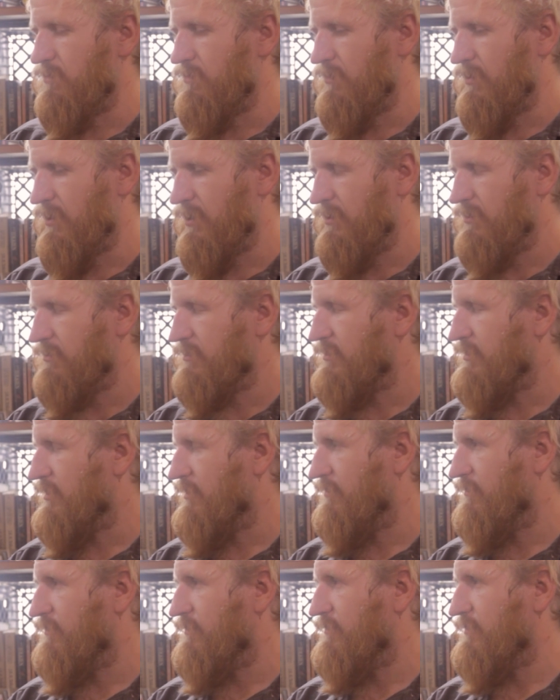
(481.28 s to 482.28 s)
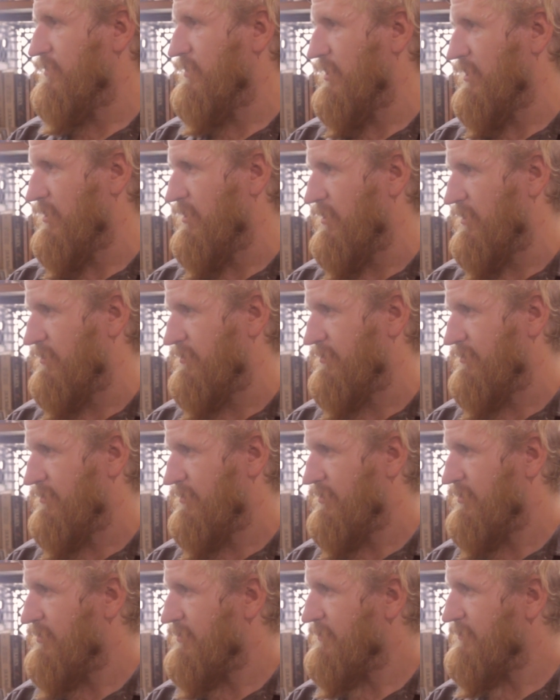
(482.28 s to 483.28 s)
let yourself say yes a
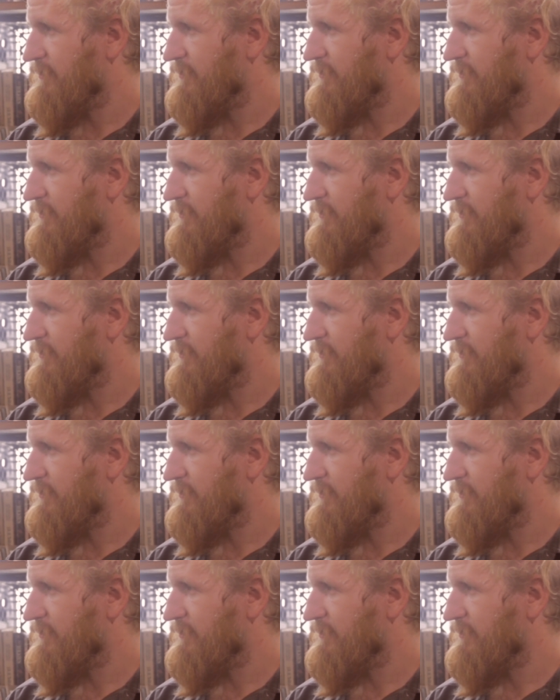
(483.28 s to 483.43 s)
lot.